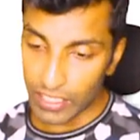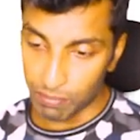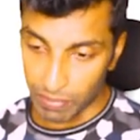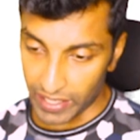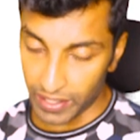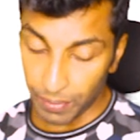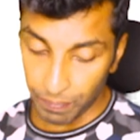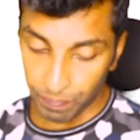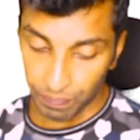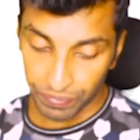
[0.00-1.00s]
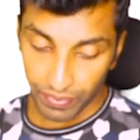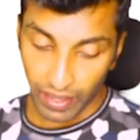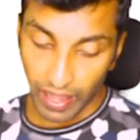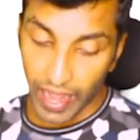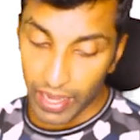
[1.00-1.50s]
is better
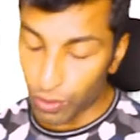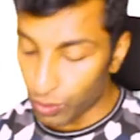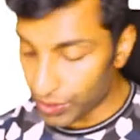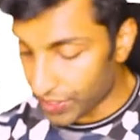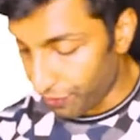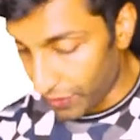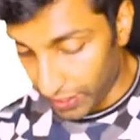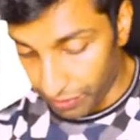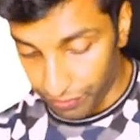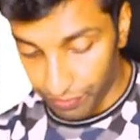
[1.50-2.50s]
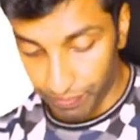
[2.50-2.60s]
and cost effective.